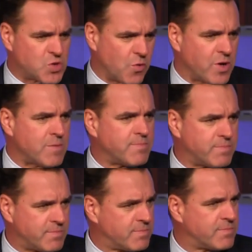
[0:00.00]
story
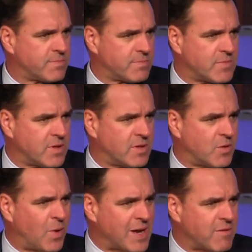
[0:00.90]

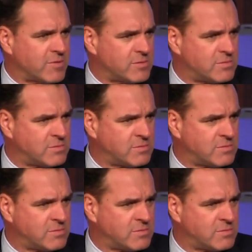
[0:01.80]
at uh, one level.